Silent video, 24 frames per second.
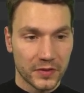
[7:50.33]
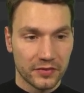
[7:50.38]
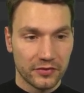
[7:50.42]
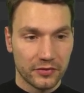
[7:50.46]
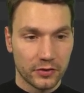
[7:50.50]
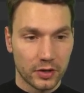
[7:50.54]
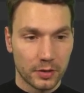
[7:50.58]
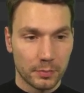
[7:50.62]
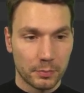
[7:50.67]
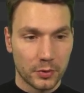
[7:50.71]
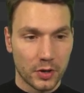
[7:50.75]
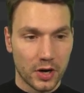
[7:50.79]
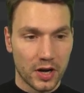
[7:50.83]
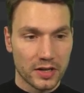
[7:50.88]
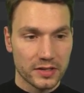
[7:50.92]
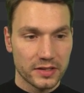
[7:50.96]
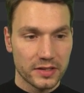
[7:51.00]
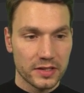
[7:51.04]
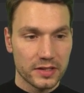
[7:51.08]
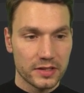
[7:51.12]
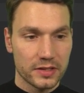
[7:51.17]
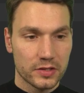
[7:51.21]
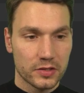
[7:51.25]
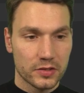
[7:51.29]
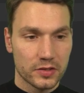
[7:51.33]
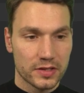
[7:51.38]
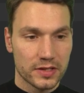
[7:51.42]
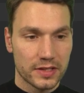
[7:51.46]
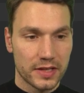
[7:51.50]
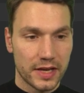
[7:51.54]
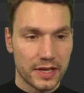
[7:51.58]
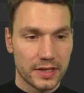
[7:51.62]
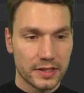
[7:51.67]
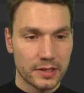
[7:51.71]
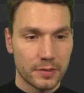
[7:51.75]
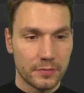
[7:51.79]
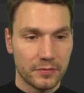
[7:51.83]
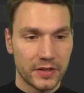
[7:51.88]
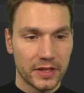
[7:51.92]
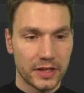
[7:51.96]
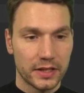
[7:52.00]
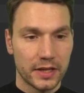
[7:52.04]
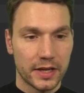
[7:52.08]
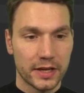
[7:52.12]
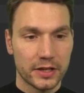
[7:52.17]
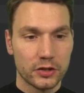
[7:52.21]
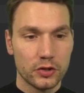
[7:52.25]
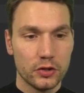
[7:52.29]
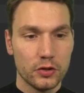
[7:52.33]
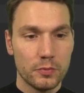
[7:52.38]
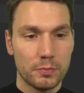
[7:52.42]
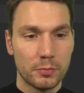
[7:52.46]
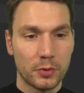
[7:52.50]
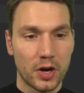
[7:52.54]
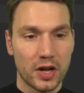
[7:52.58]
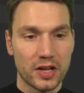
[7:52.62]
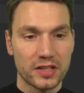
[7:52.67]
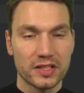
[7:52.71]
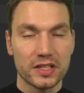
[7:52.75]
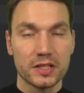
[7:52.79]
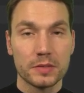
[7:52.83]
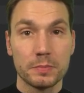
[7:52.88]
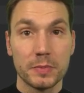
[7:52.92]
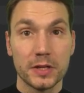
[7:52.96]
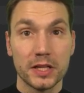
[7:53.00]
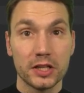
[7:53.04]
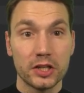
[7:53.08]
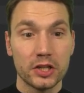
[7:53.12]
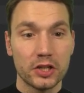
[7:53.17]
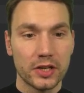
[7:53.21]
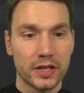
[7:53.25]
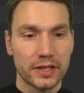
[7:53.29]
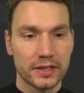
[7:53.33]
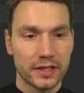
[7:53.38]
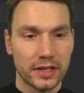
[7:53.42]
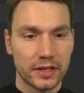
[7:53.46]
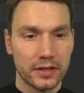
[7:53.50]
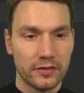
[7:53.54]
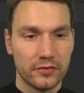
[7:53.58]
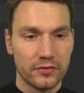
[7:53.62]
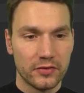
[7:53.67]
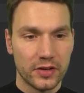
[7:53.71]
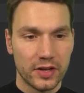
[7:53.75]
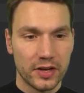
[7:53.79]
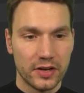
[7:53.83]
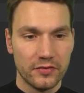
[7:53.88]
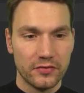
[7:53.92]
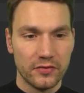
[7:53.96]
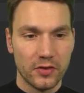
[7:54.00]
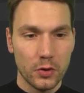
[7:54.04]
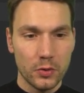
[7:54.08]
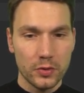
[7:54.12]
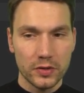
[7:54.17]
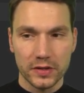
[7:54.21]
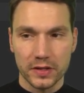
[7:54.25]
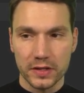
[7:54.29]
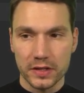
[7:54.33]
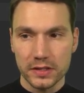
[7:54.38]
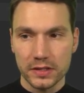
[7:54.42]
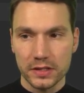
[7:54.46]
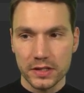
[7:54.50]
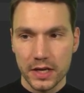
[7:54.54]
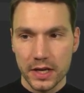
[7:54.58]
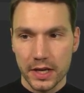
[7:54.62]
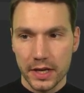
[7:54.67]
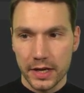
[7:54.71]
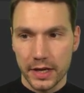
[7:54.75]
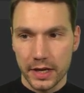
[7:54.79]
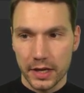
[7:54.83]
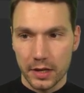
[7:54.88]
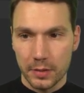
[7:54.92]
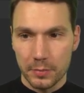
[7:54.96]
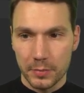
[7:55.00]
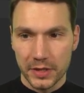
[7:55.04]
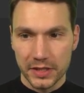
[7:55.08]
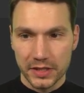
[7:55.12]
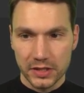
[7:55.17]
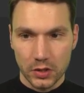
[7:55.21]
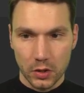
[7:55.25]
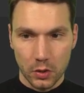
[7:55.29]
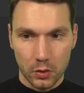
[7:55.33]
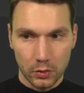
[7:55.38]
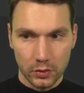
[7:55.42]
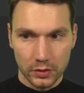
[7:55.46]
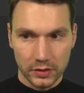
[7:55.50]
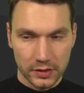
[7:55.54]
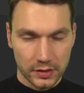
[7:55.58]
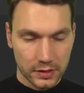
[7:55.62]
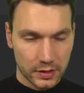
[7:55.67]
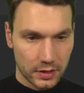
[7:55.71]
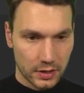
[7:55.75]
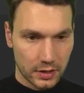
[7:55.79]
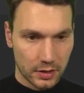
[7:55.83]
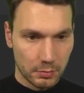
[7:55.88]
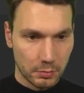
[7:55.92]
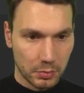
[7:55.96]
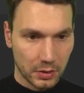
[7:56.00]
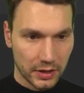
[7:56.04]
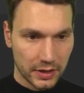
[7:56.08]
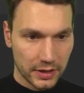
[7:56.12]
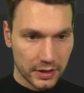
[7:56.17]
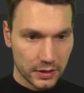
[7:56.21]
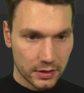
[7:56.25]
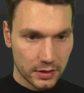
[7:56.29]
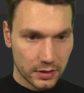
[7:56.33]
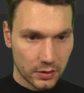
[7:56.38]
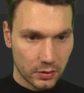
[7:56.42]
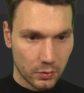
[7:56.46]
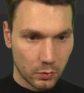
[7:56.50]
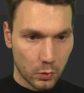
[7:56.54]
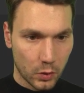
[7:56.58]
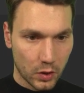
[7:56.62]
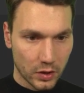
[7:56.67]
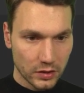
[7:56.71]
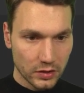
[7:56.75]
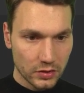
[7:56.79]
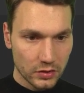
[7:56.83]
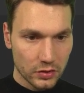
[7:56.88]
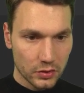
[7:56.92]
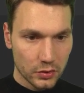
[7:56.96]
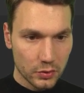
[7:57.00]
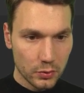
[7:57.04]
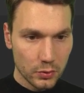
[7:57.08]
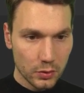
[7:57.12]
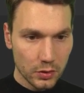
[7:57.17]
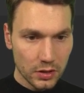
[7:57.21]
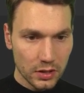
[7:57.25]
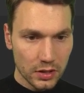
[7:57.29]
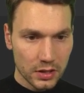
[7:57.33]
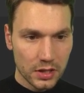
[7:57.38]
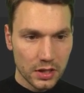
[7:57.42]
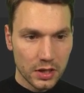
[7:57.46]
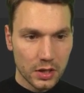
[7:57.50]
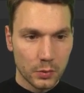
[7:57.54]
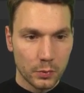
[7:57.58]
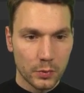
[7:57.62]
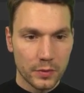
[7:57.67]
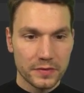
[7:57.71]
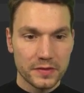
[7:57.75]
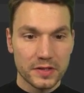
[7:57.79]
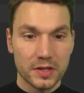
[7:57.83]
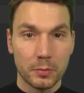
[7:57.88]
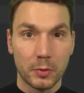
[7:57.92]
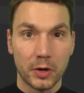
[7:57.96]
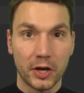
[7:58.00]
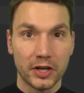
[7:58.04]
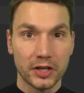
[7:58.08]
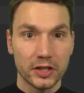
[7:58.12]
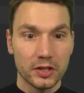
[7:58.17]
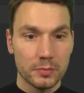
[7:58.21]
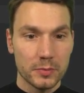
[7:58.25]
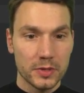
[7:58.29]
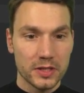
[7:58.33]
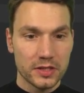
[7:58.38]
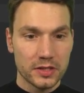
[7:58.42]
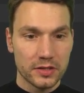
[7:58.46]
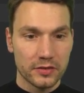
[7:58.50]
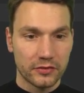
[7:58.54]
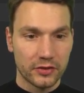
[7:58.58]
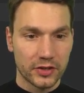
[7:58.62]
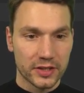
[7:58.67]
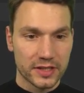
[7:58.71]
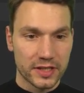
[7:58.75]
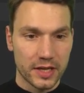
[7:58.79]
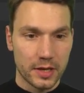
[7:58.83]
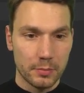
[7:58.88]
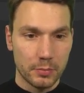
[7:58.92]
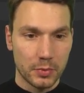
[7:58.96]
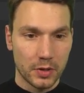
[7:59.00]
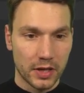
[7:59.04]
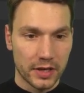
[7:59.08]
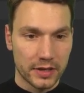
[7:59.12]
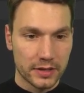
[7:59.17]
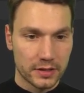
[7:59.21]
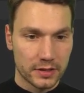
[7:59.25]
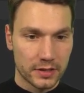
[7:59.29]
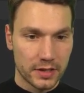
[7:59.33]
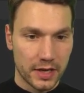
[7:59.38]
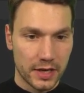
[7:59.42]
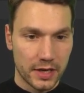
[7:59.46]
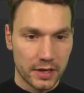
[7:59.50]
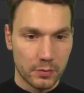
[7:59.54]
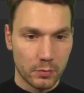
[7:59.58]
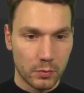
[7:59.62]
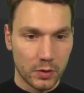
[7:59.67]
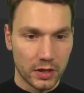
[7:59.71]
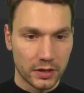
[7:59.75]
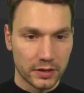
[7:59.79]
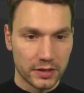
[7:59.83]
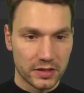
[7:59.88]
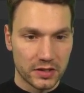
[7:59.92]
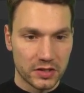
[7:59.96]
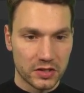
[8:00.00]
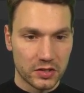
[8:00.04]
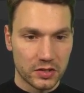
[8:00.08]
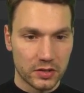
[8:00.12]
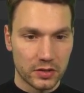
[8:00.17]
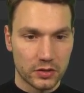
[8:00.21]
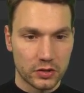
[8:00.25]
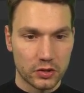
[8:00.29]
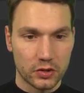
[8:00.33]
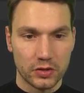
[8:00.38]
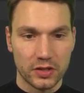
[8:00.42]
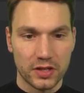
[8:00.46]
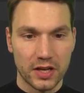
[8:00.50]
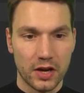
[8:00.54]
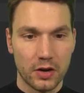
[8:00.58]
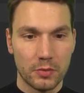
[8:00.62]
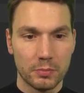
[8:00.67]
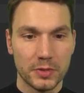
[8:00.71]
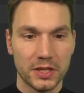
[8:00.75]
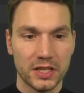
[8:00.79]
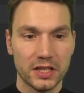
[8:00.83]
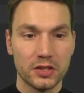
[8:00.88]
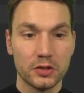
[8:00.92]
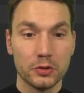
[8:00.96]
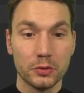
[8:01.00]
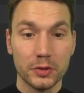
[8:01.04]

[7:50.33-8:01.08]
for a process. So say something like new process builder and then inv invoke this. Um, it's called uh, blink one tool with some arguments. So for example, I say, well, this is, should now be